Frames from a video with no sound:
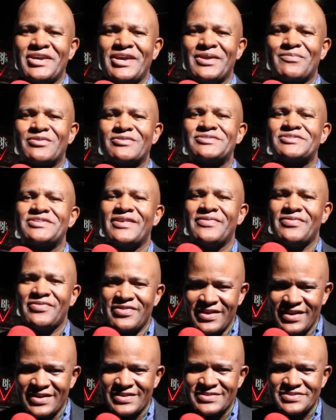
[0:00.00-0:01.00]
Chambers,
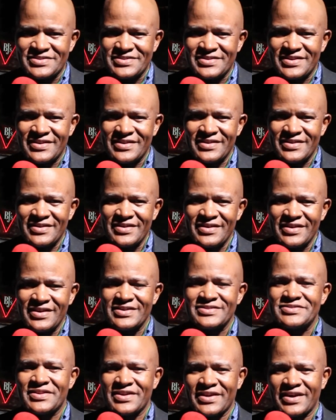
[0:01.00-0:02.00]
and this
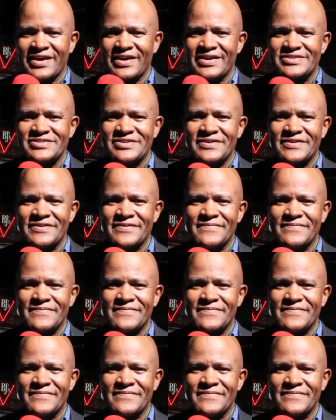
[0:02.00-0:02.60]
is The Cut.